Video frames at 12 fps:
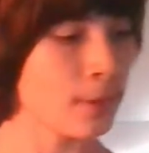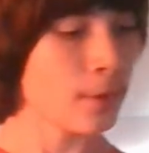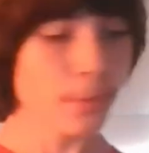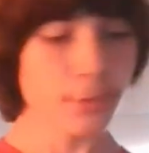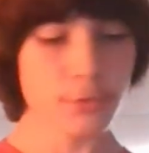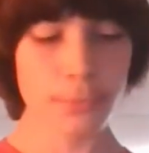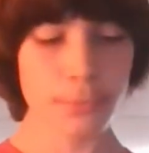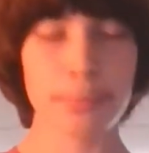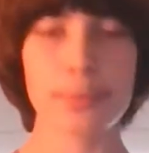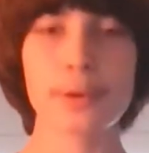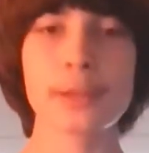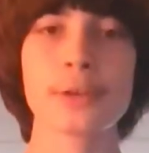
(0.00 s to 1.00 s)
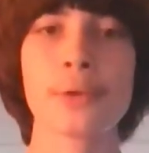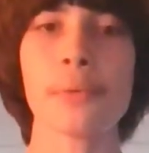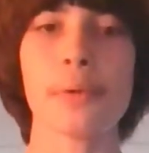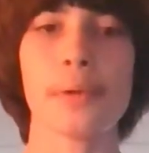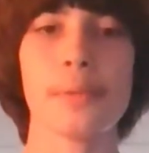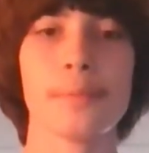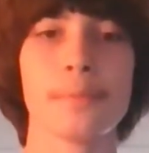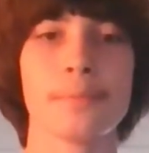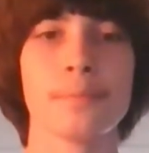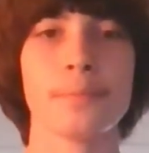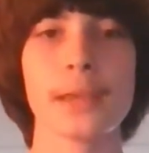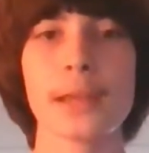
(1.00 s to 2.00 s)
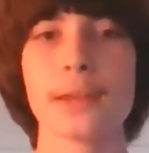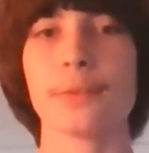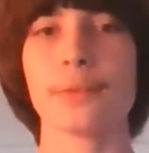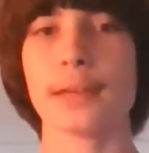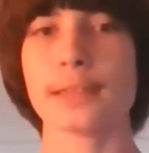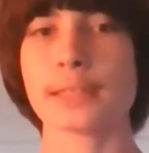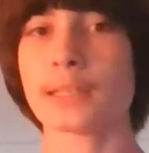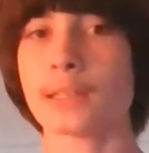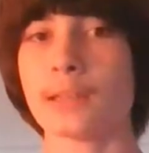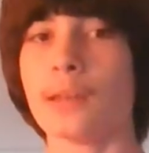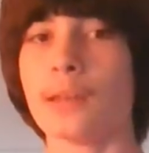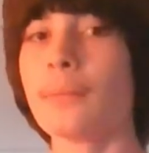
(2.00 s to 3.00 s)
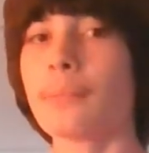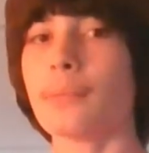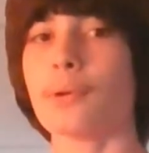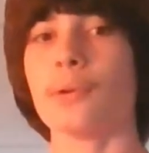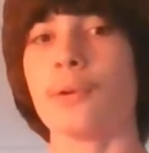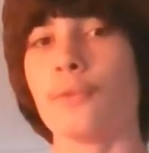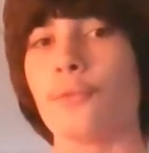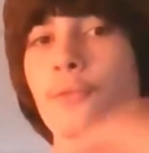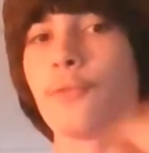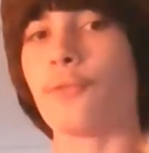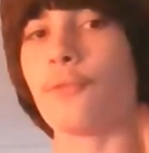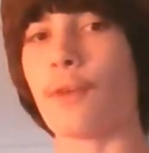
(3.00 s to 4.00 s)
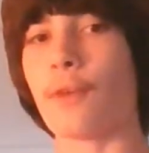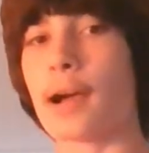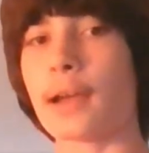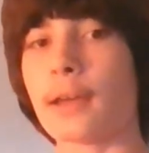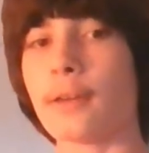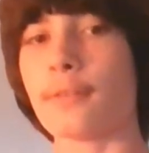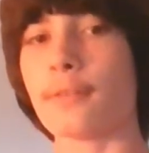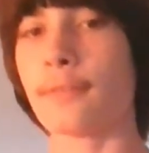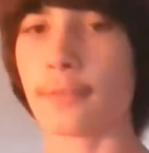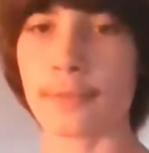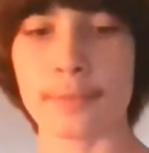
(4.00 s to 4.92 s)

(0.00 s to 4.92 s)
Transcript: which is pretty cool. Anyways, number 5.